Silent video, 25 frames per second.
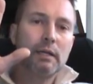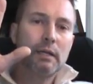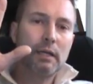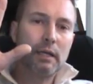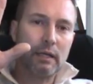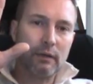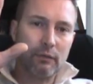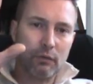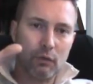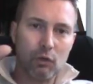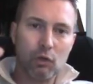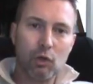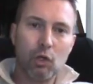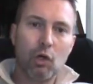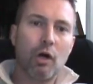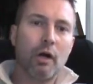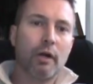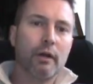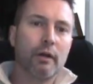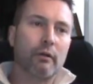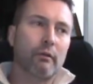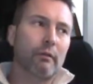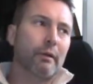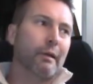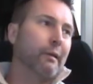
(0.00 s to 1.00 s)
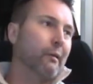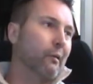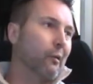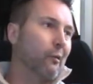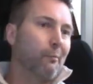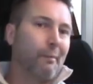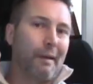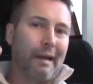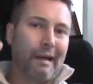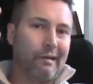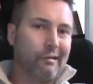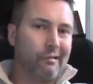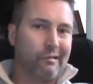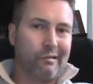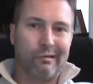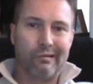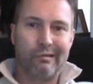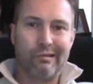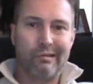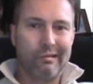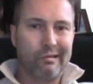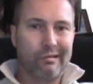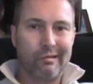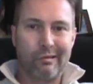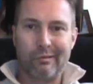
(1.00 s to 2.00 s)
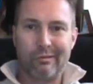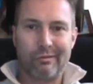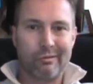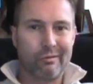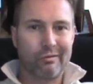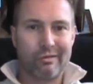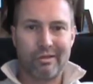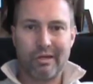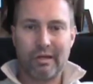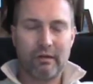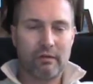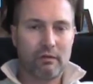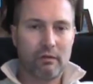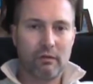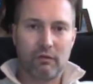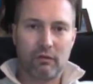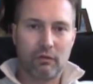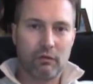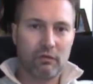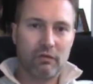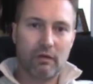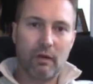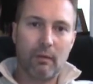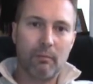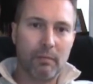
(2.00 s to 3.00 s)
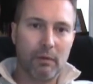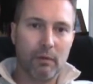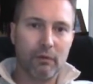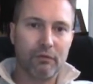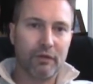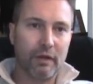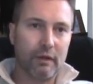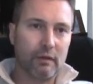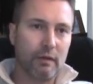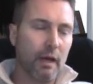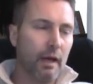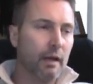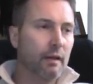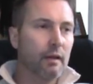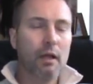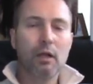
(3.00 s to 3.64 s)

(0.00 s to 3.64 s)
to get their law degree or master's in social justice or something else like that.